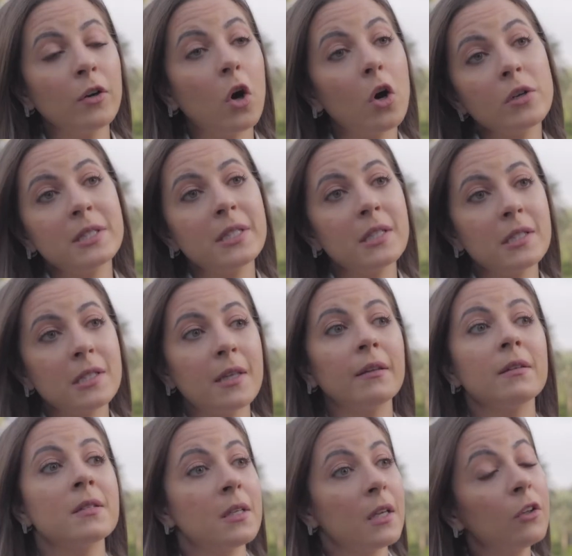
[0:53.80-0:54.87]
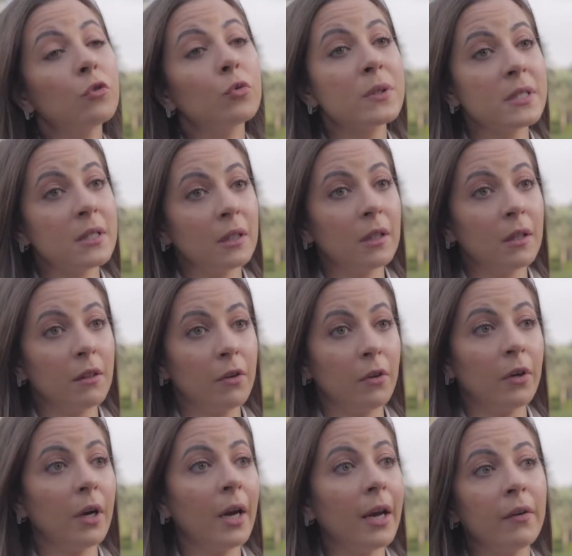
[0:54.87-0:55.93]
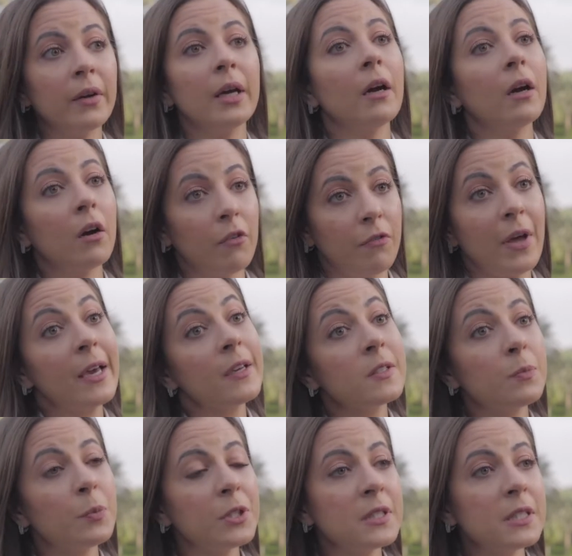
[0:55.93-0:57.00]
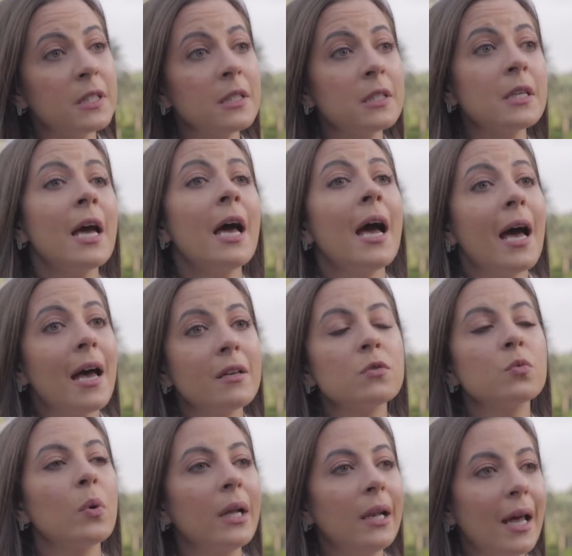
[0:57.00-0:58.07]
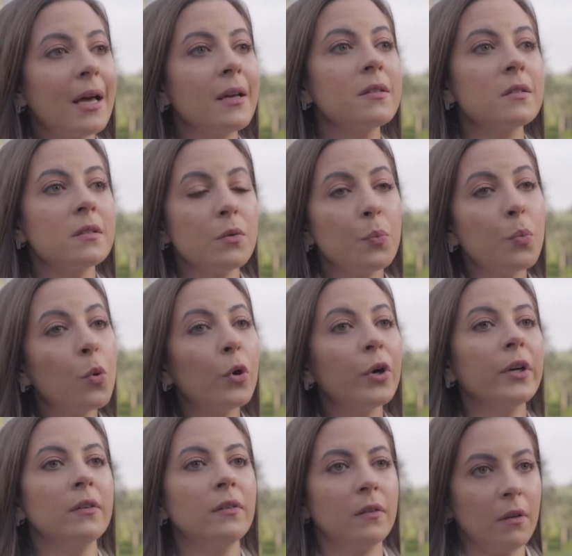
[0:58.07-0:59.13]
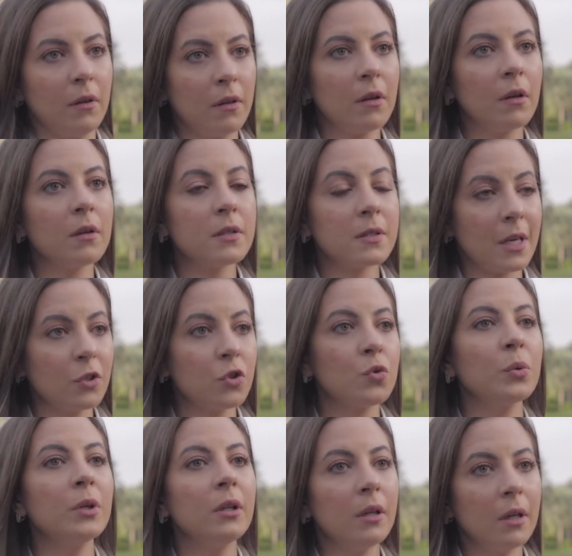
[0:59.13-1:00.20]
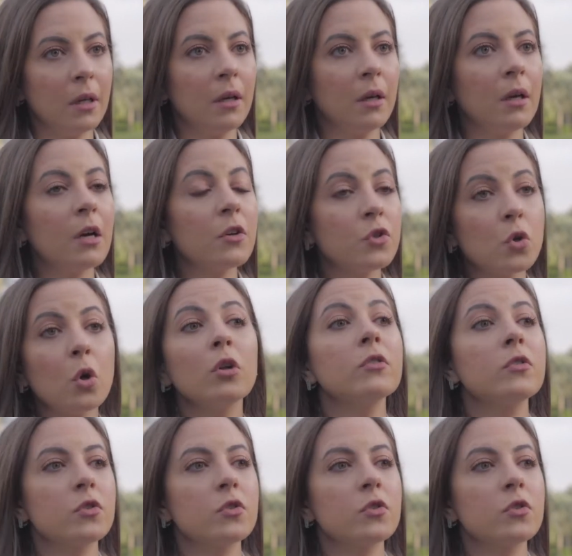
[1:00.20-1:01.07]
audience that is interested in their area of expertise, as well as support the sexual assault